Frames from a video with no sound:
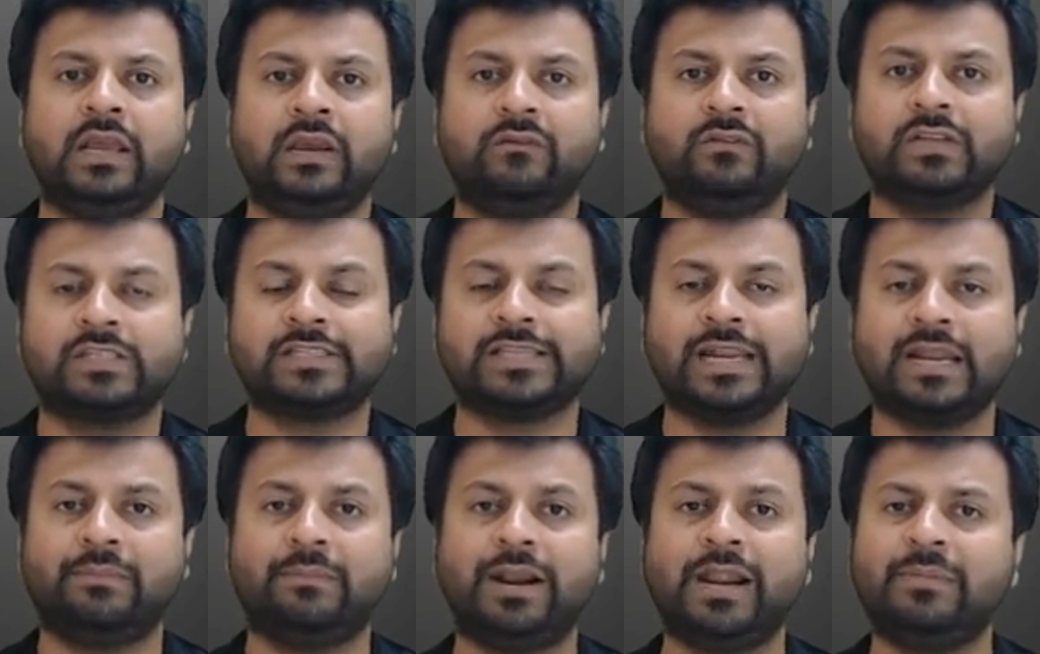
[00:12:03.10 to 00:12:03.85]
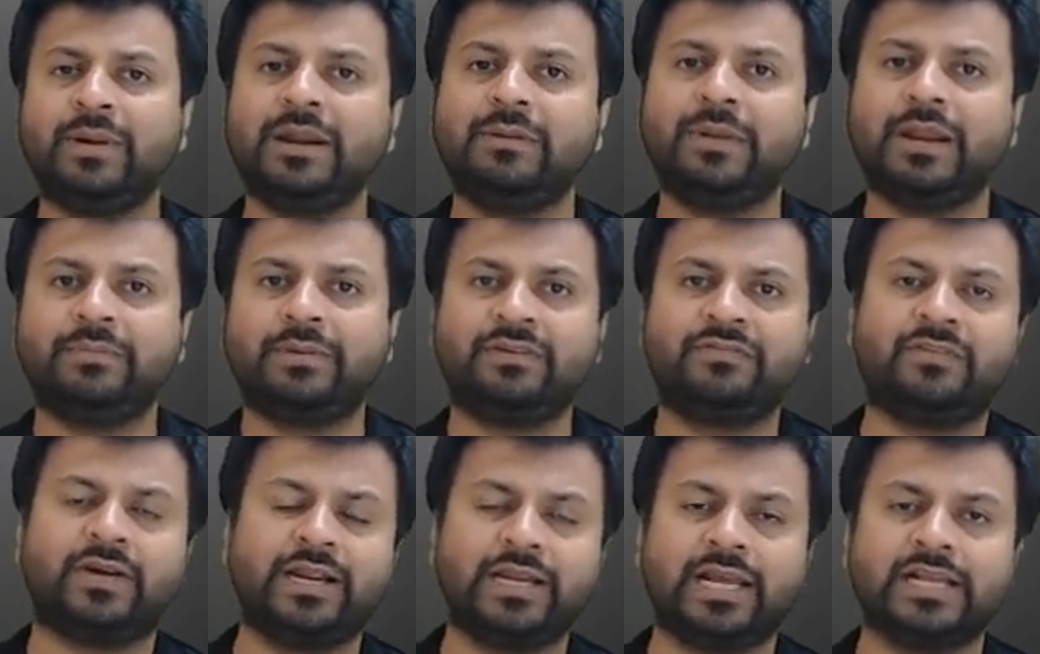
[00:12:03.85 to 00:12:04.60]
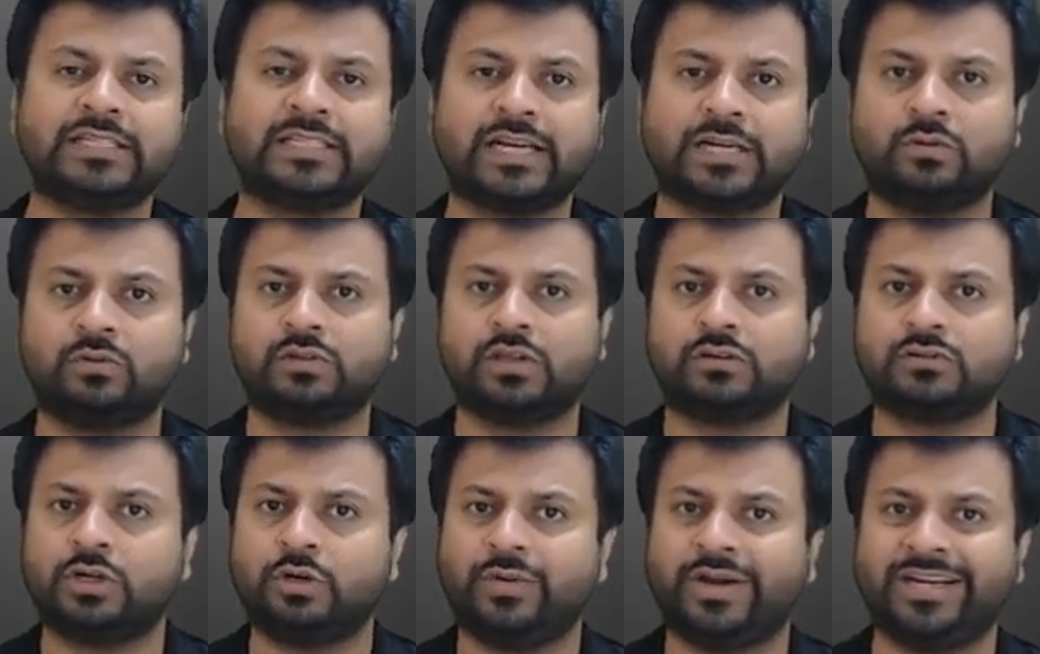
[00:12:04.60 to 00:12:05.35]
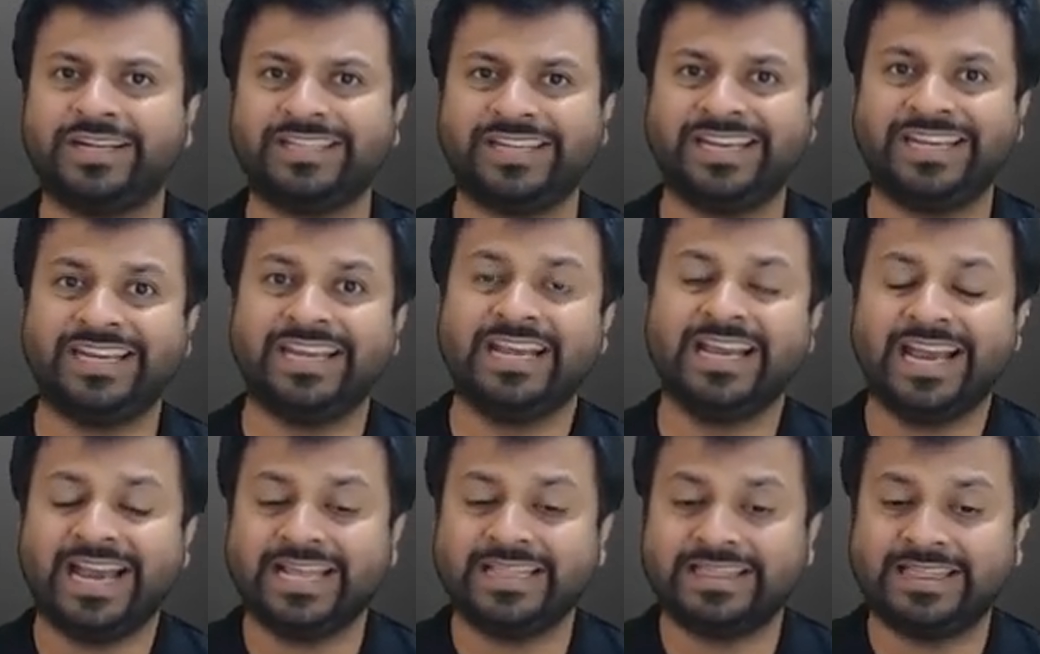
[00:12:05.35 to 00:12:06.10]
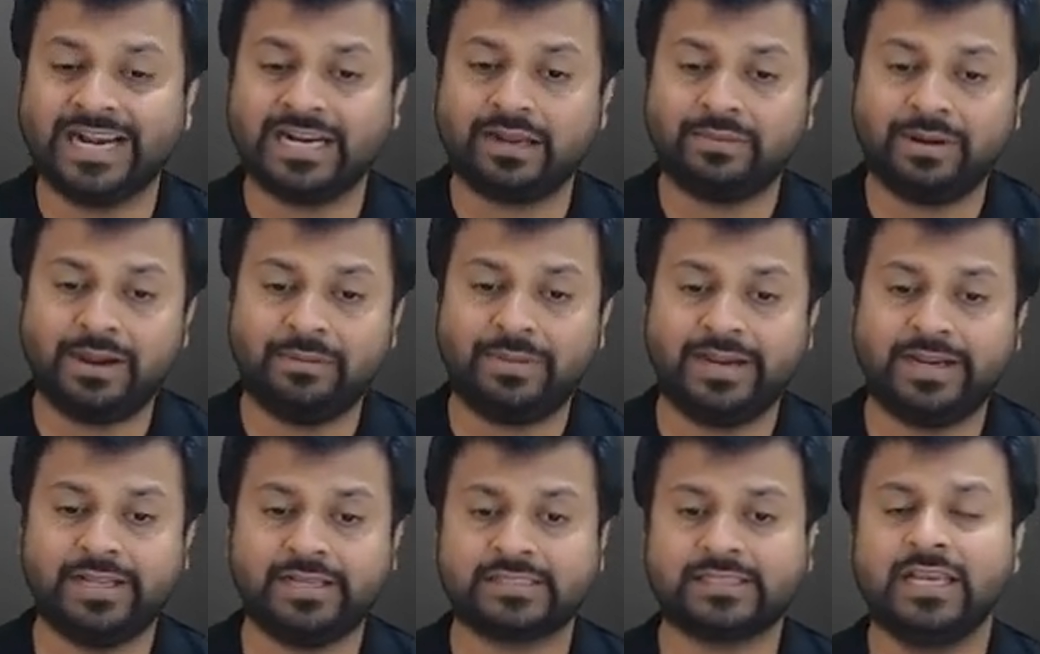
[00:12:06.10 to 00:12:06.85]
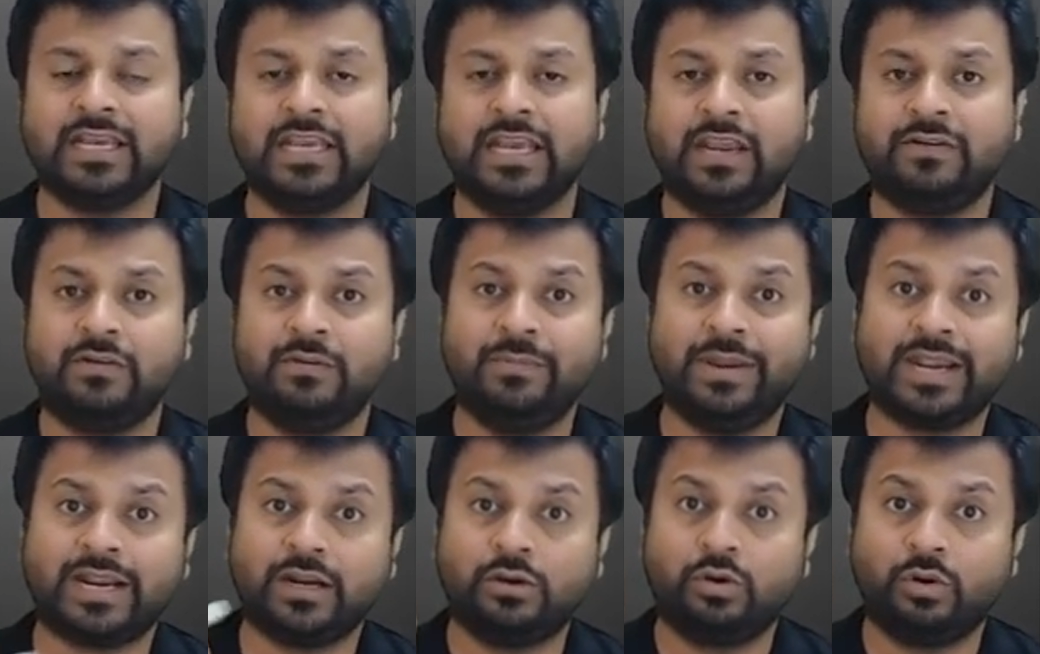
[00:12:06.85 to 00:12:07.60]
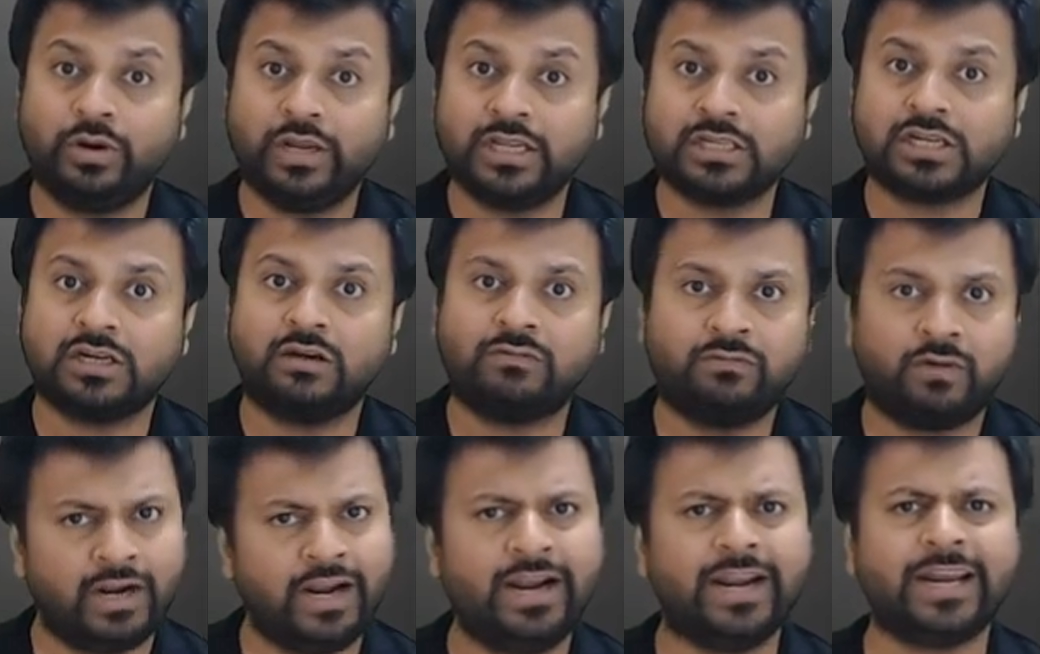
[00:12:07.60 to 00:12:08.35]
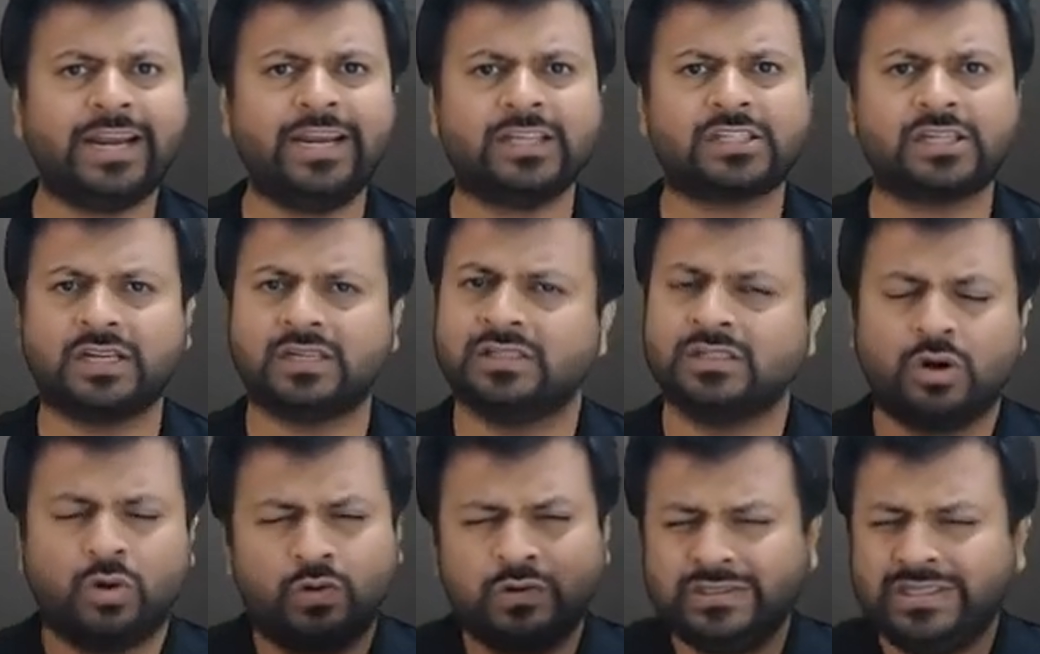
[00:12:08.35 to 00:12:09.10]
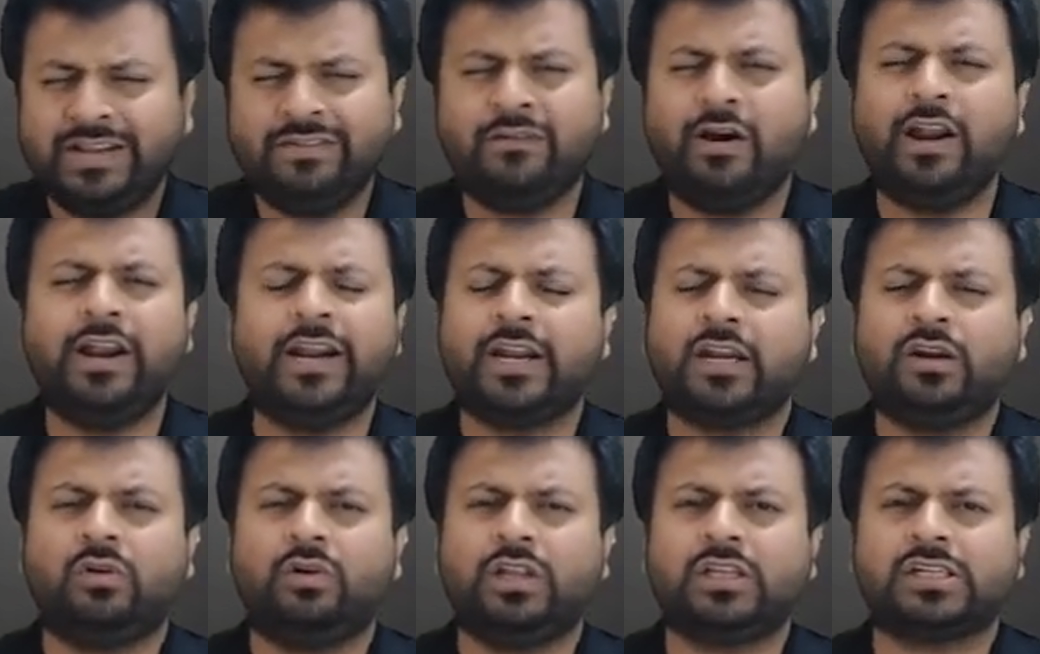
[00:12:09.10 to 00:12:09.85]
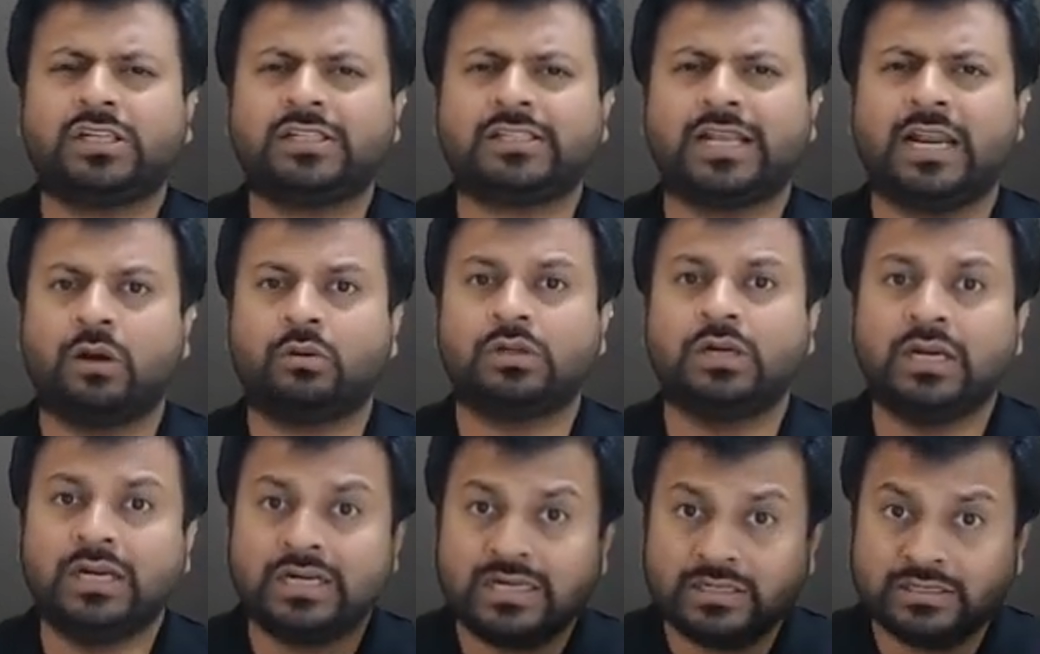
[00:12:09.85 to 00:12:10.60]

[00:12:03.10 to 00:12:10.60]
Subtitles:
which is an amendment made by Finance Act 2023, and that amendment is, if you make a donation of voluntary nature, only voluntary donation is allowed.